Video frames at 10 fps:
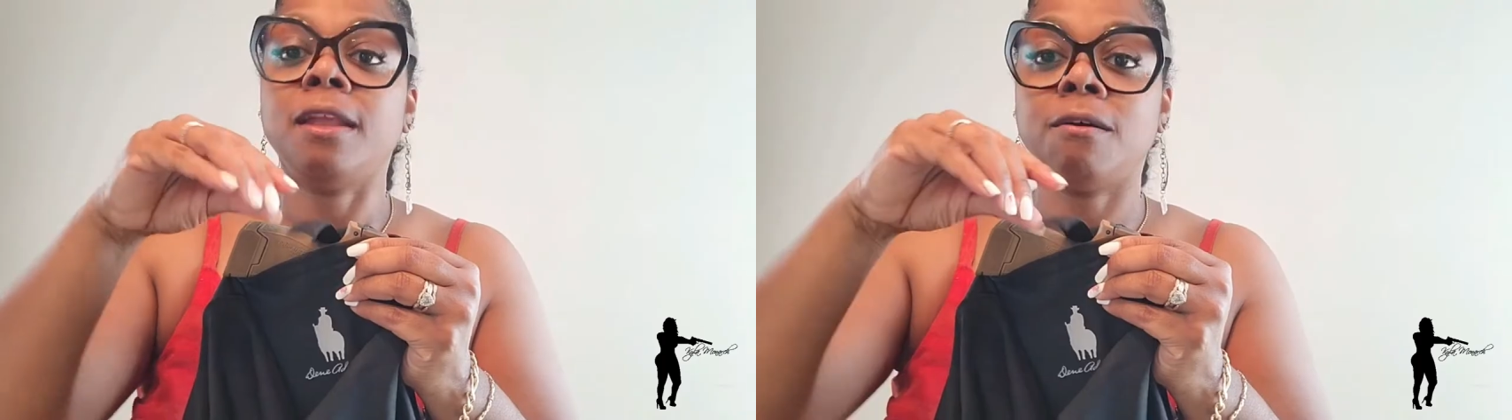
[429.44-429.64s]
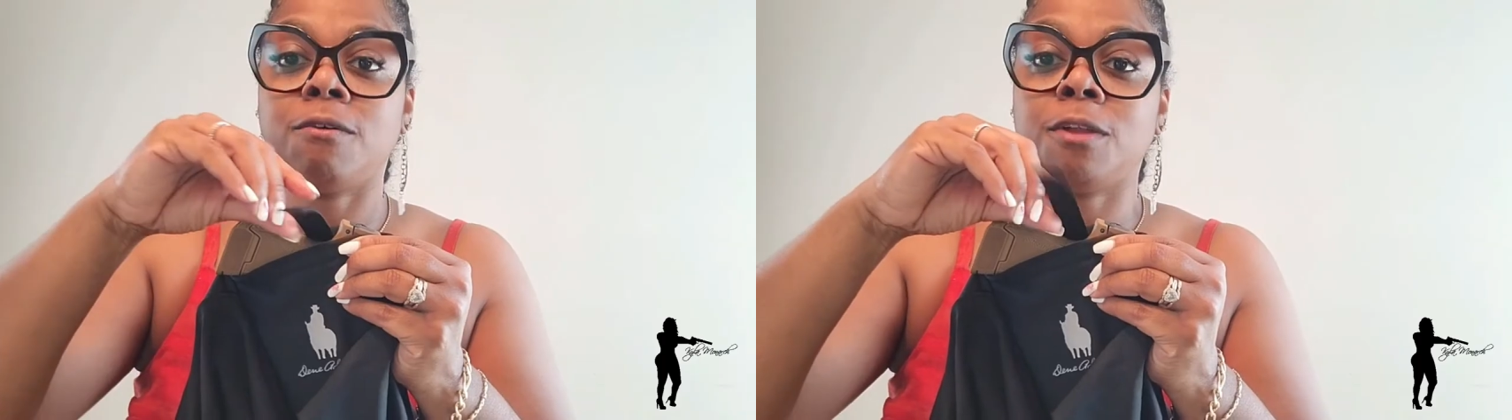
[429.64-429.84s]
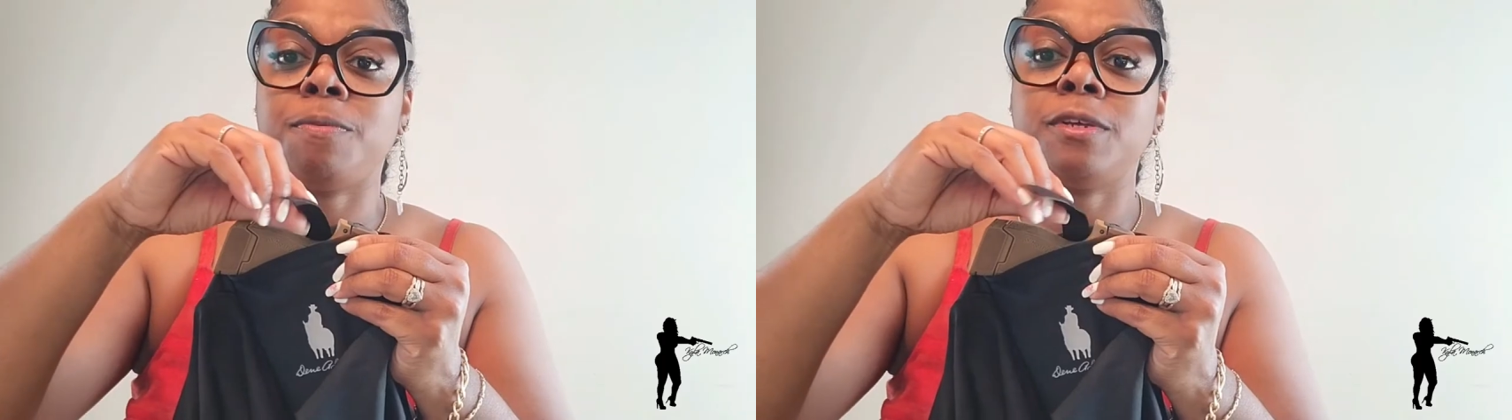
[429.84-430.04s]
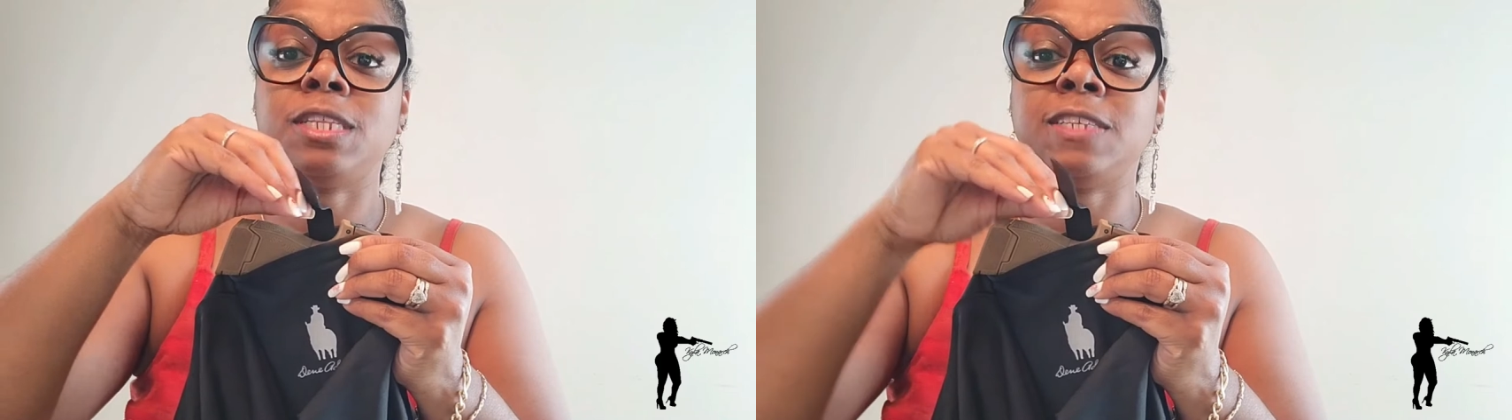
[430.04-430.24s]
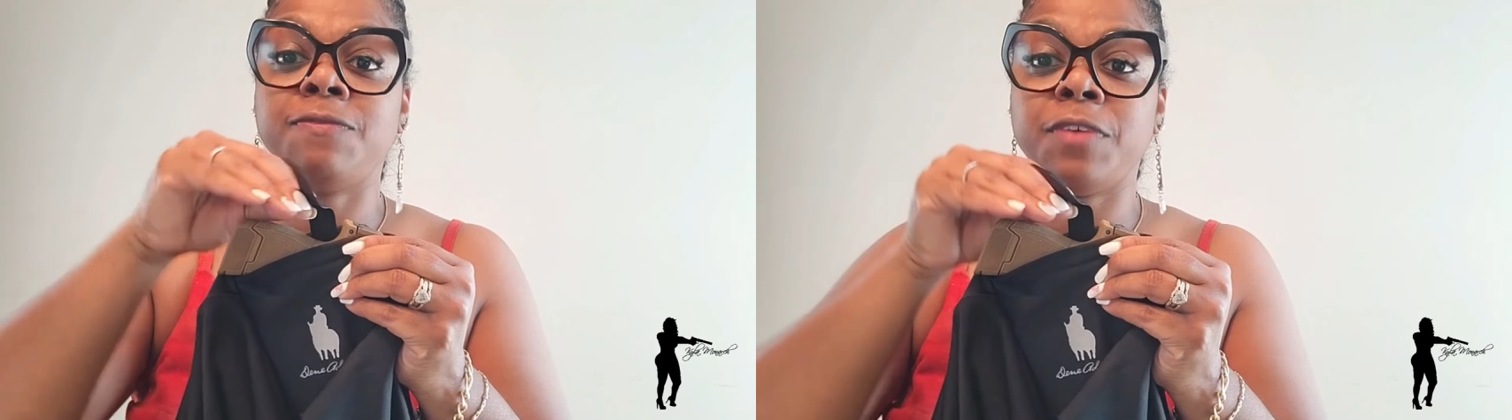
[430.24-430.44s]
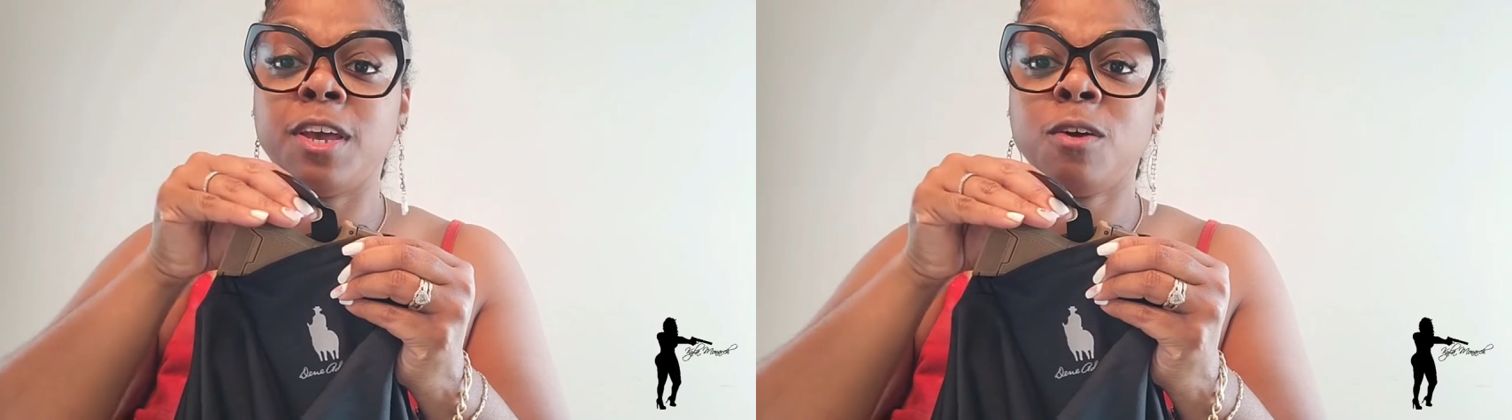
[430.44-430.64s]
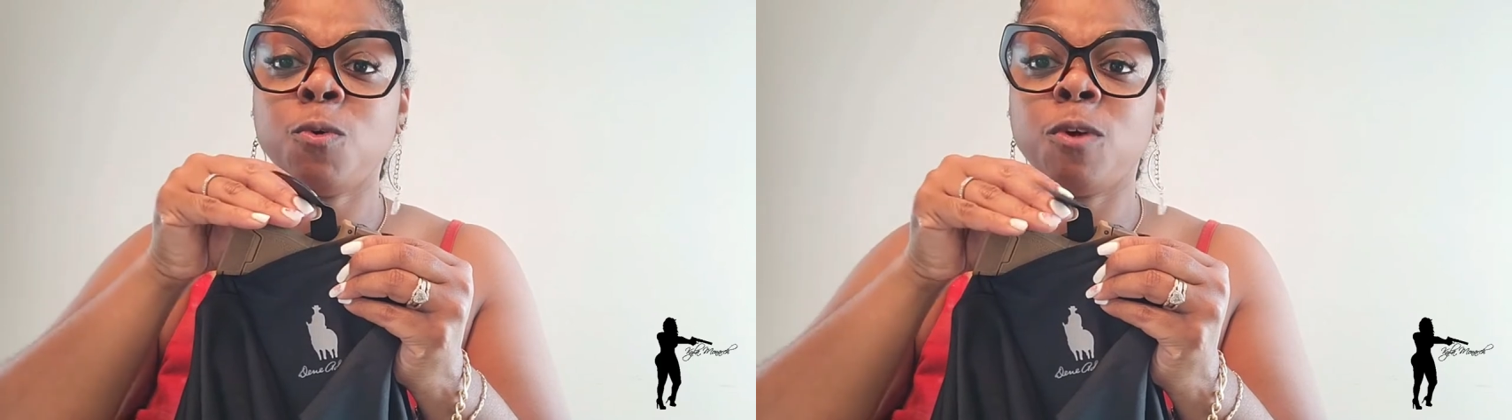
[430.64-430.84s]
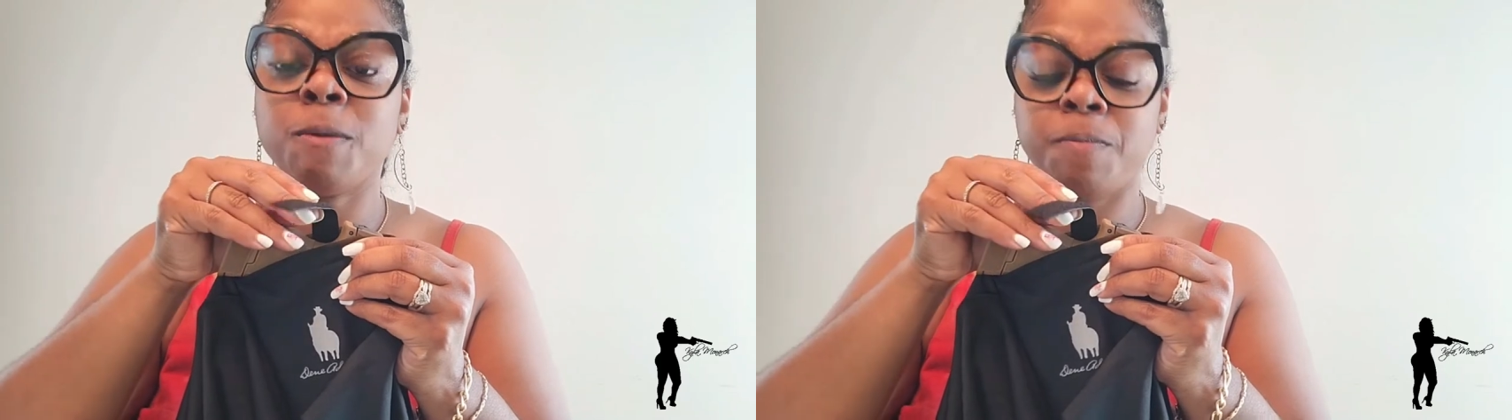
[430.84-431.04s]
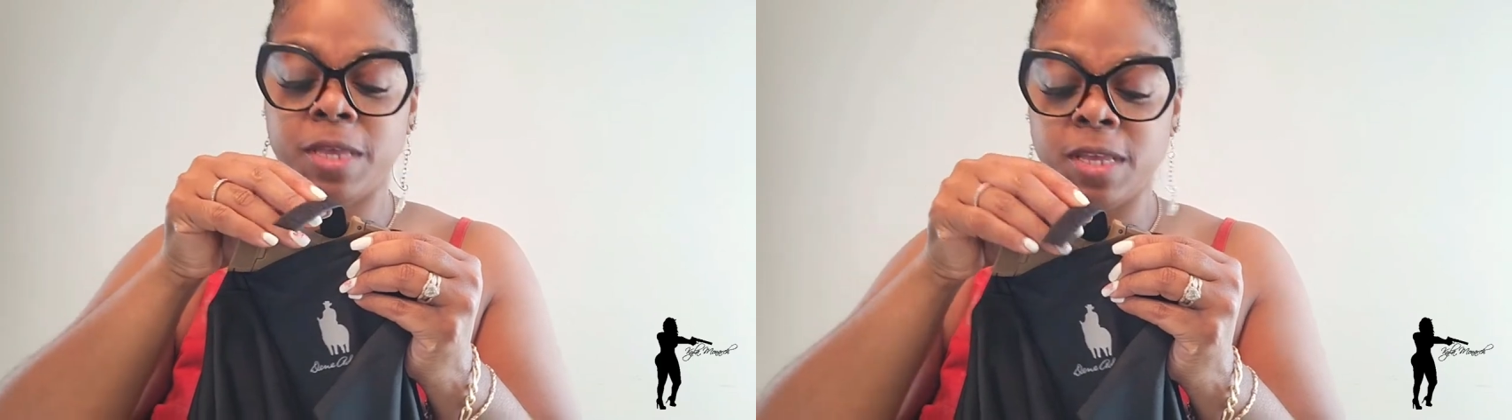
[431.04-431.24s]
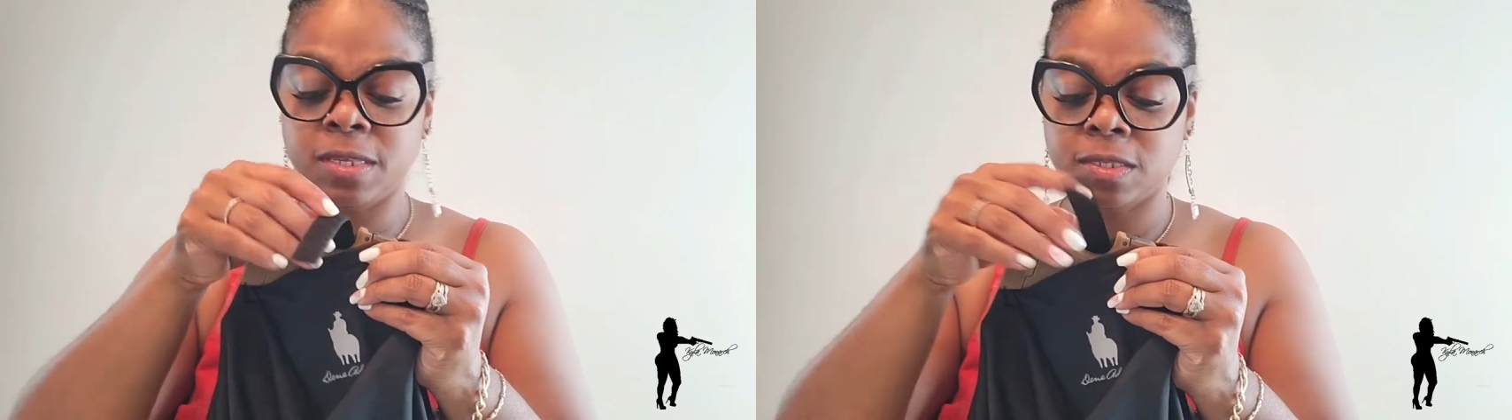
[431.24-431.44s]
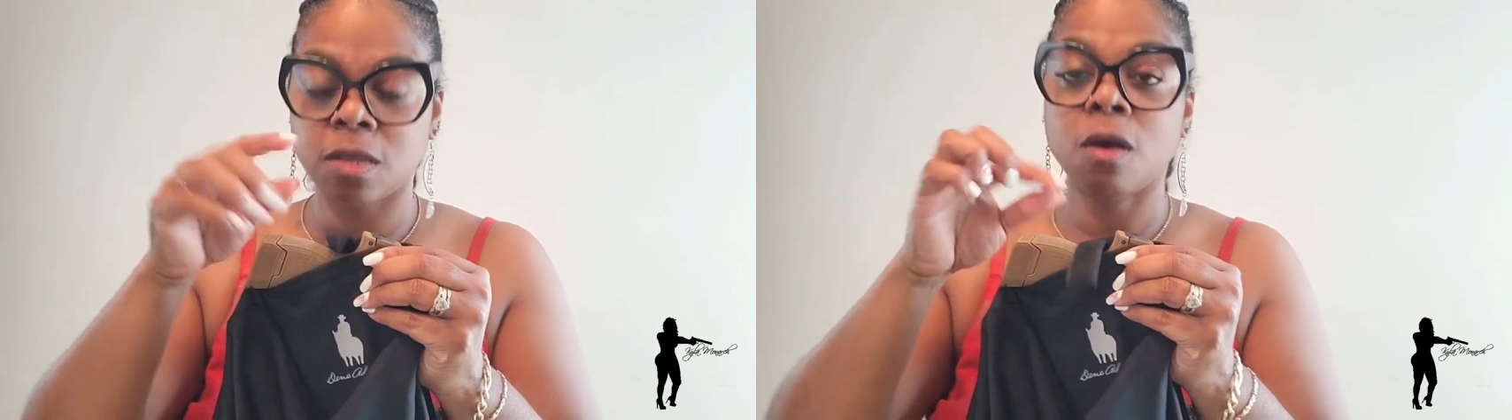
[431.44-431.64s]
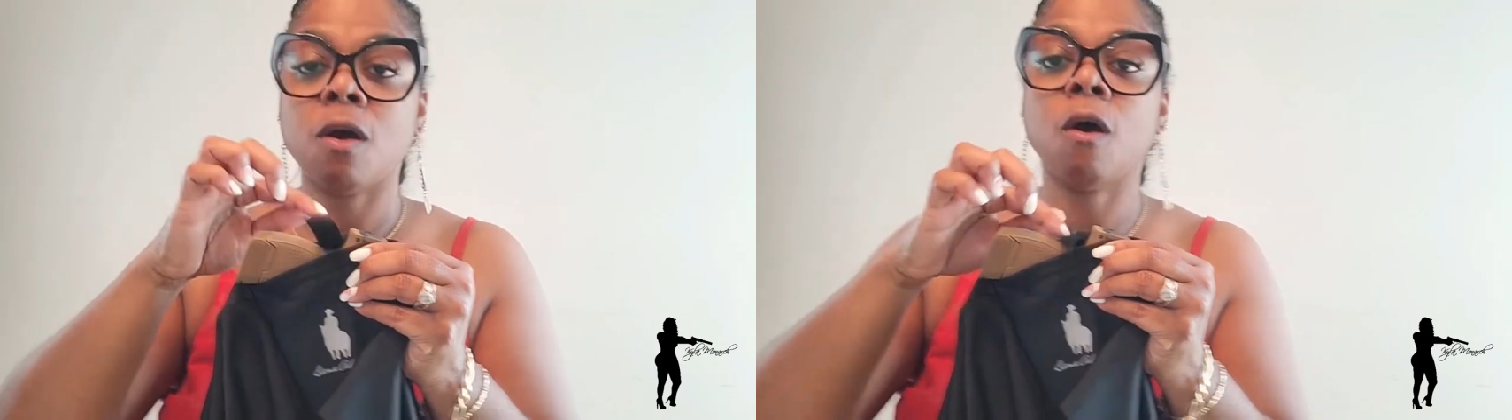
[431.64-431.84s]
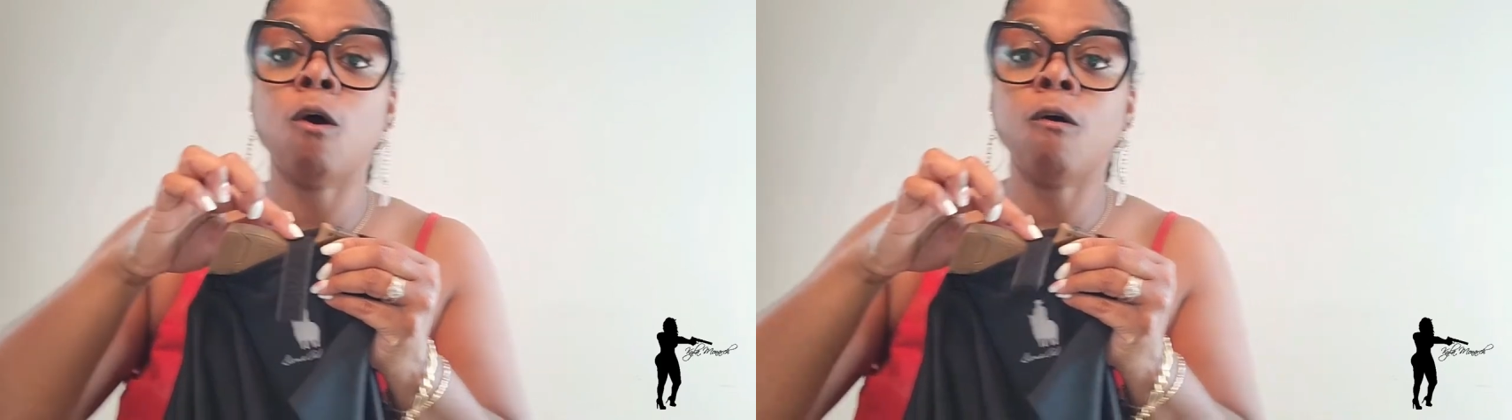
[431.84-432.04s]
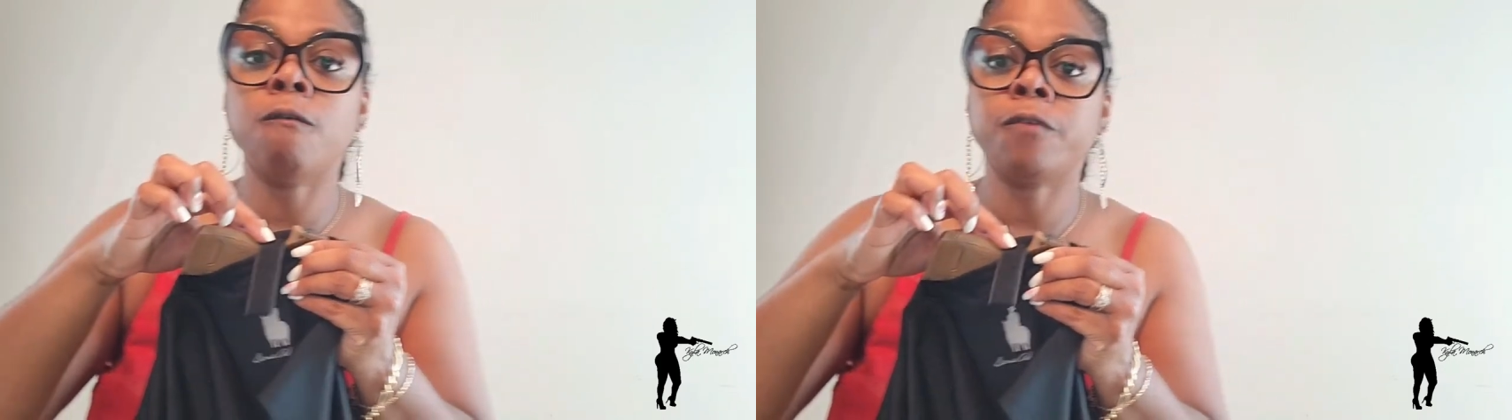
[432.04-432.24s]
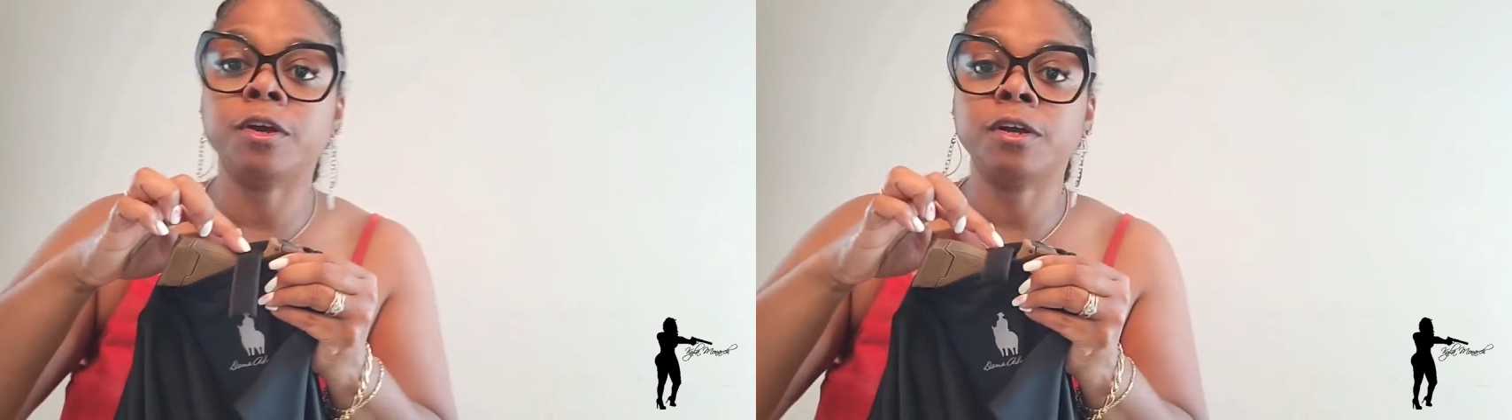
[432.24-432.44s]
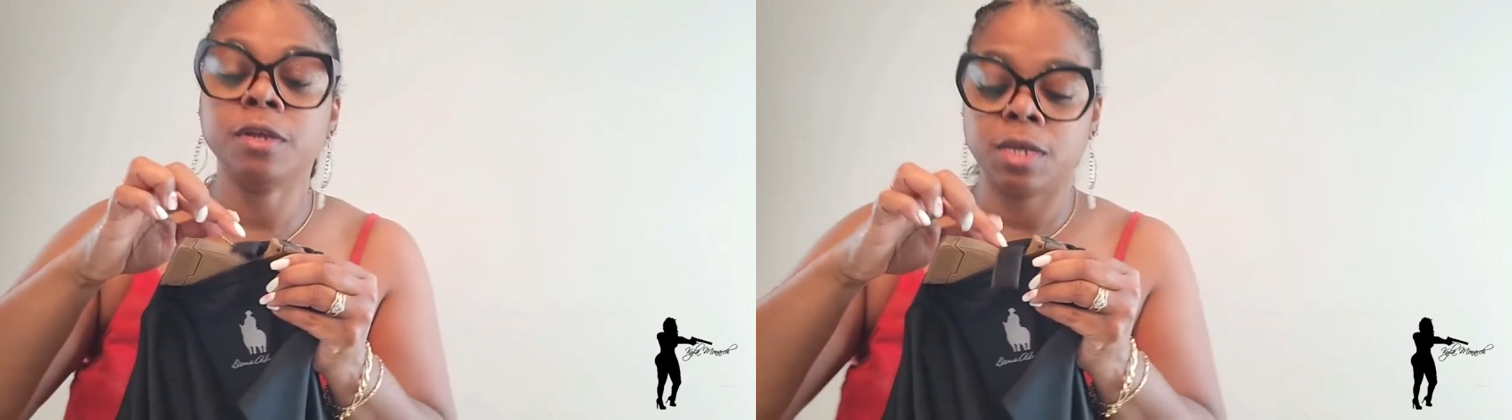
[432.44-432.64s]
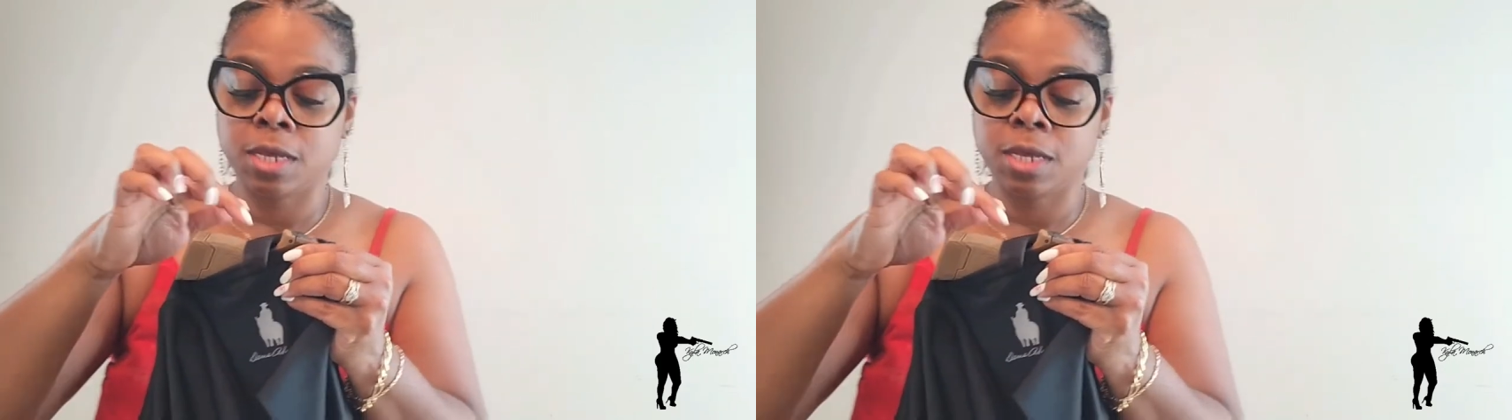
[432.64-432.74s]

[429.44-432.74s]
And I'm going to put this Velcro piece over